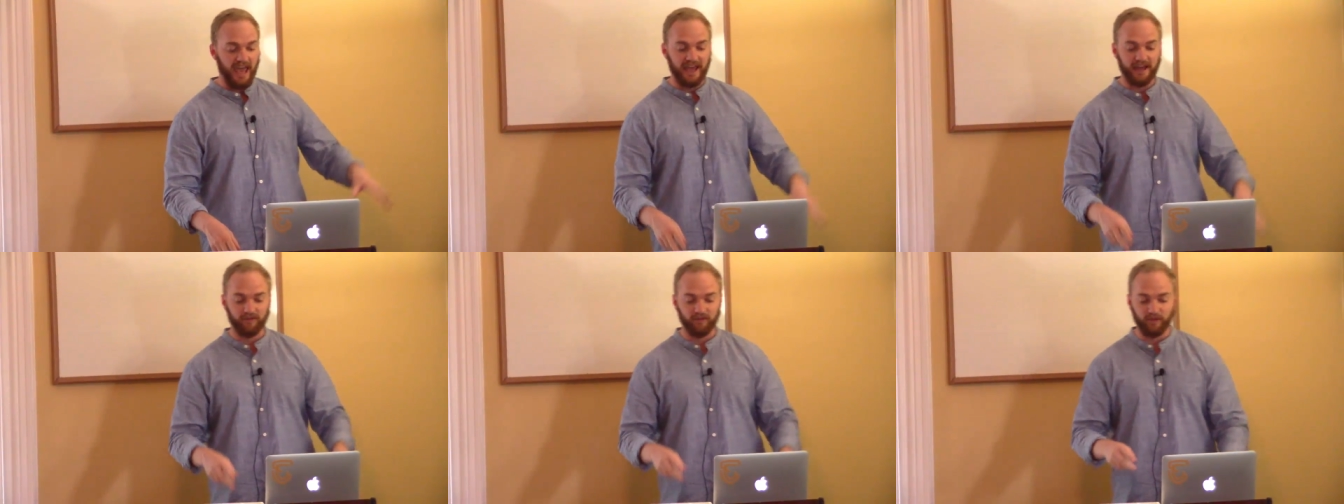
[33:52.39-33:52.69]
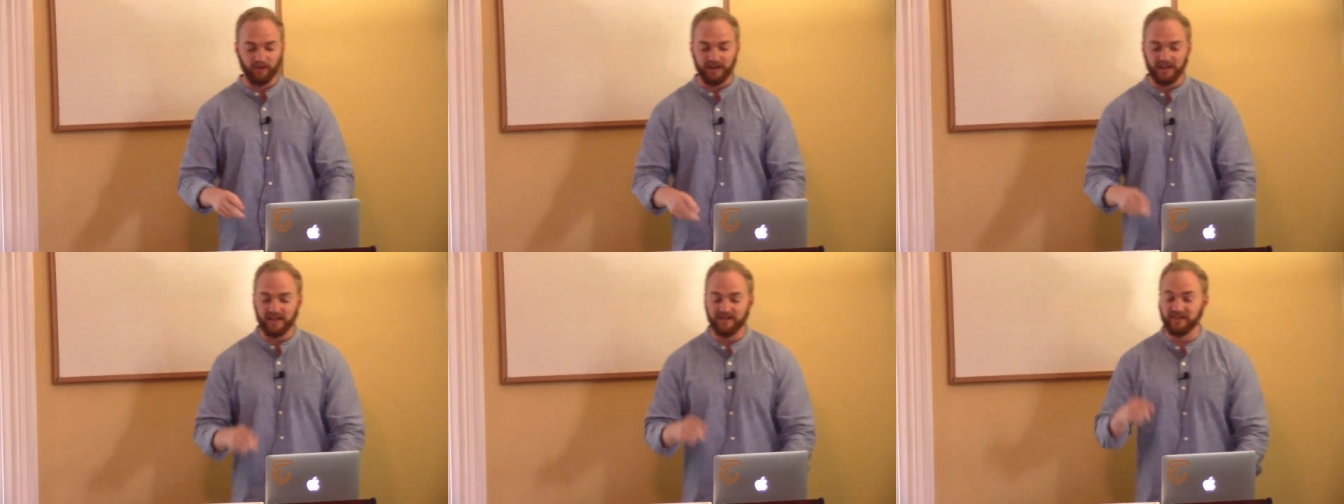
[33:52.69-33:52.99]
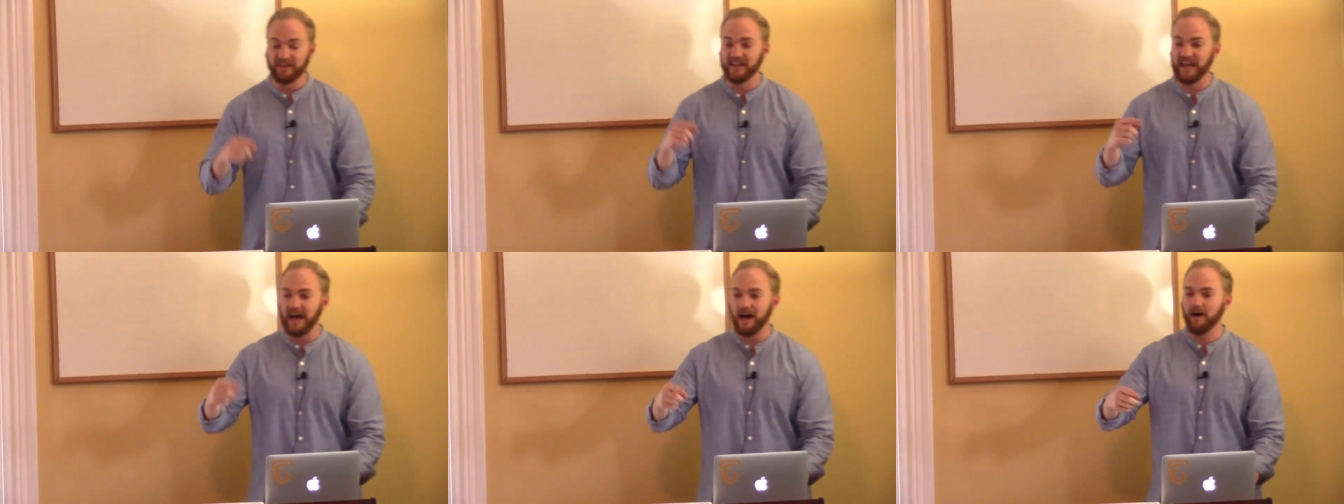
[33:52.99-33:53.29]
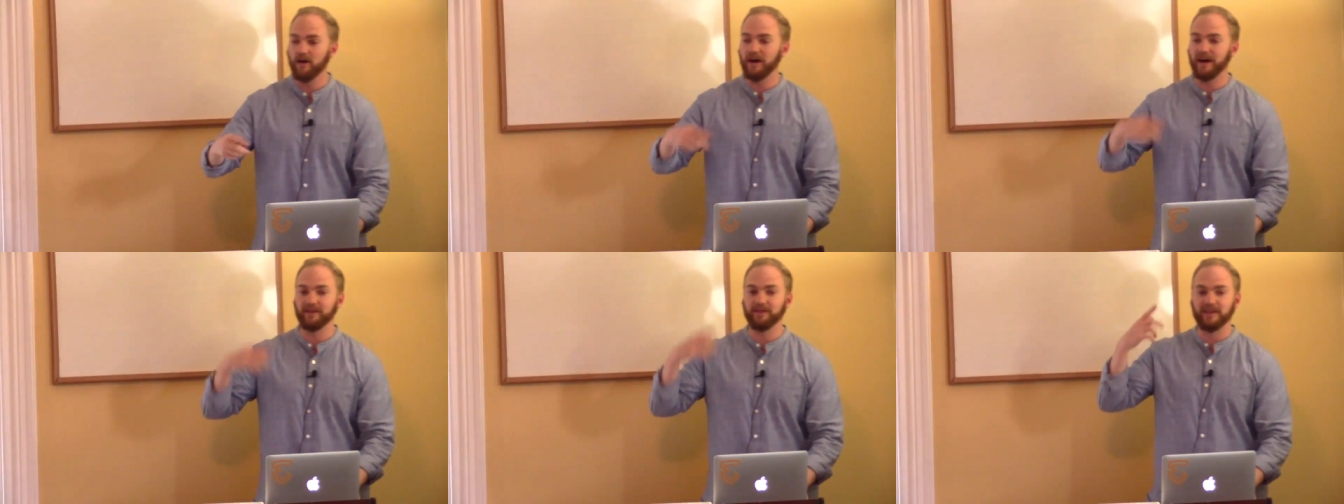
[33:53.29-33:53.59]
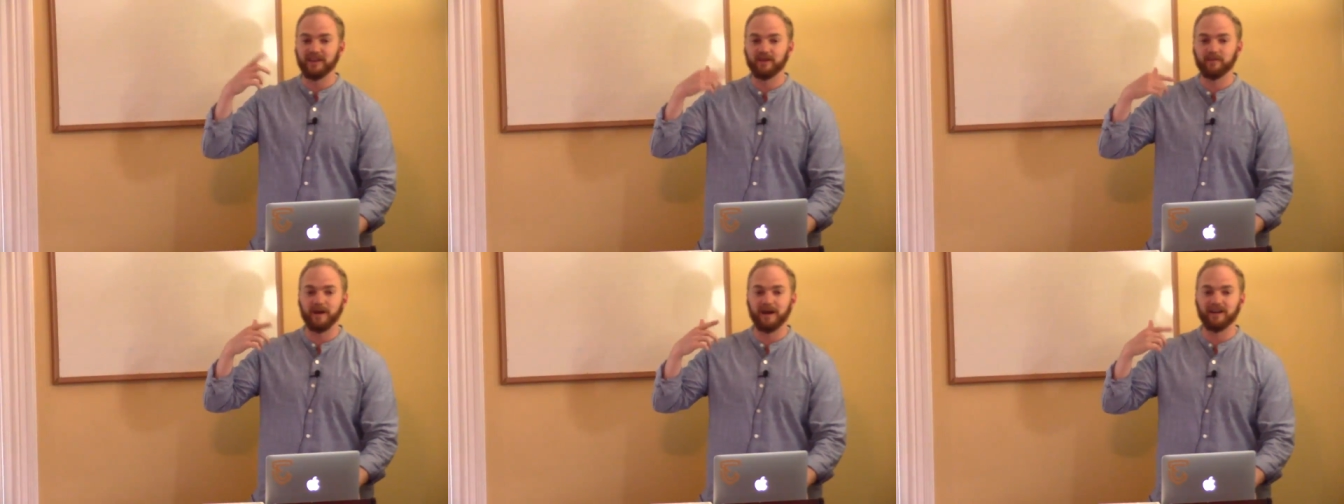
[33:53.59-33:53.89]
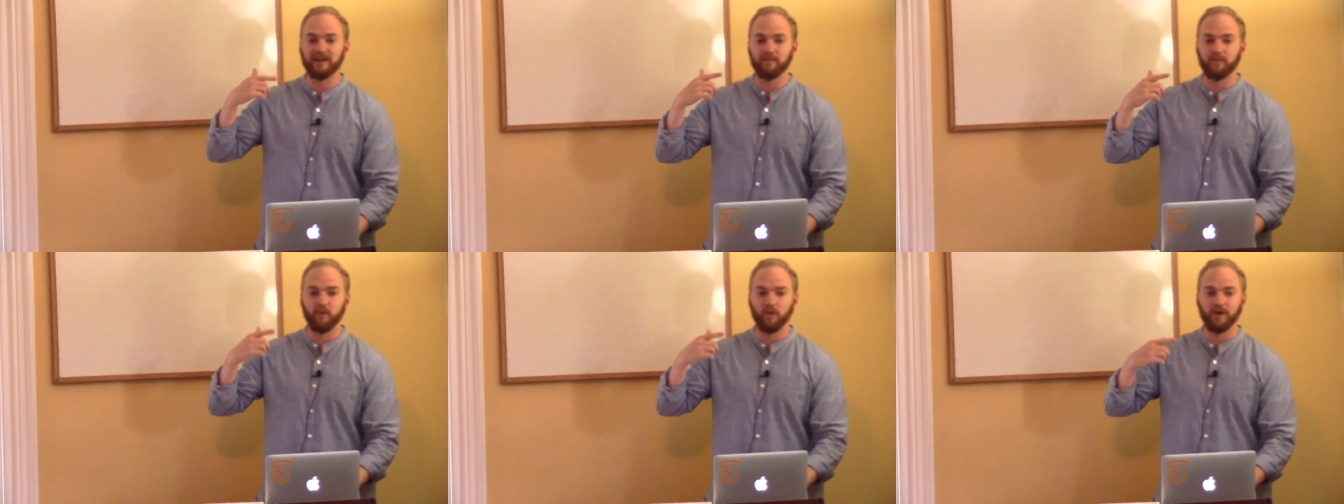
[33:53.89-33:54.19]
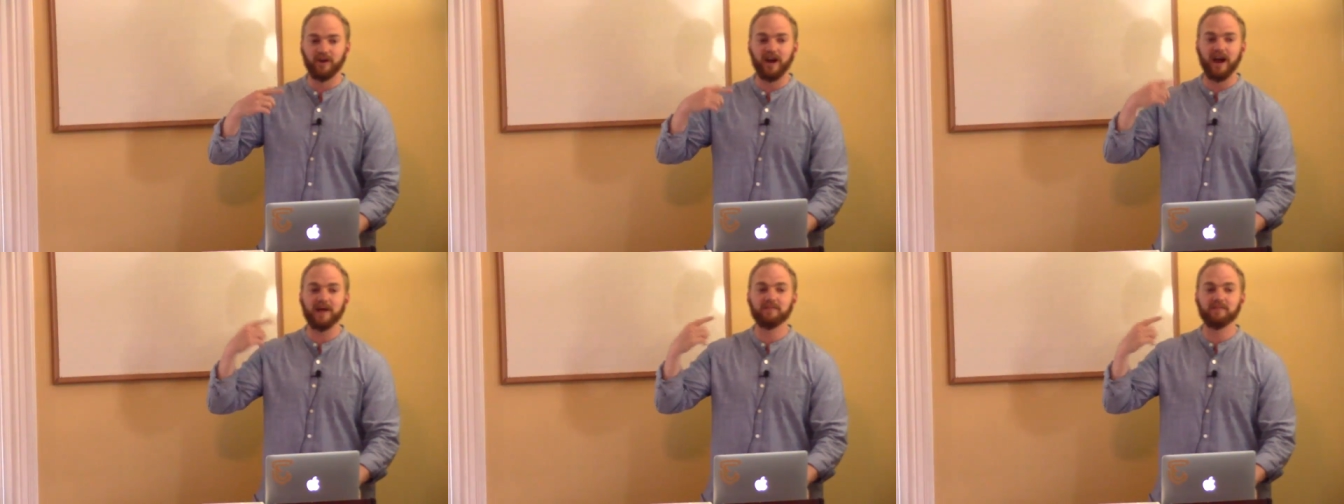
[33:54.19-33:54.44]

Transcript: And even now, I think about it more.